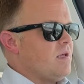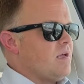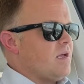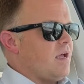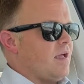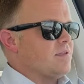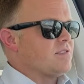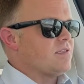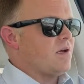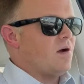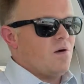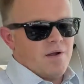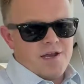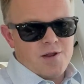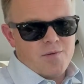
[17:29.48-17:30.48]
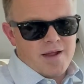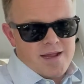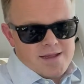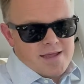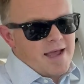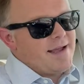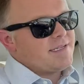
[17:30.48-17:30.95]
And so anyway,
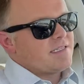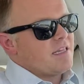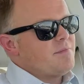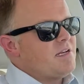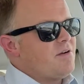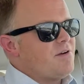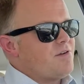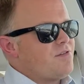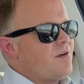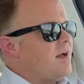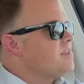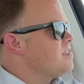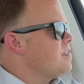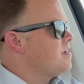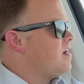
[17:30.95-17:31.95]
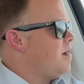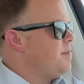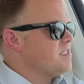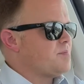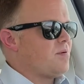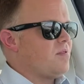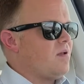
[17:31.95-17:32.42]
guys, let me know your thoughts in the
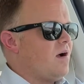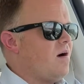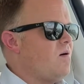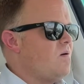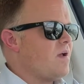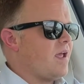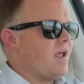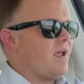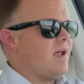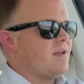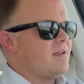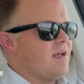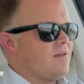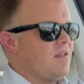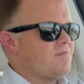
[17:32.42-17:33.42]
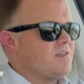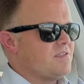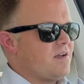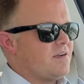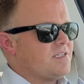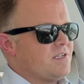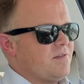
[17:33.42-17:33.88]
comments below, and I'd love to
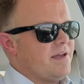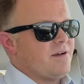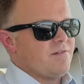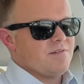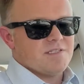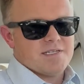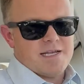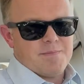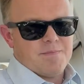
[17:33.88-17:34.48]
talk to you later. See ya.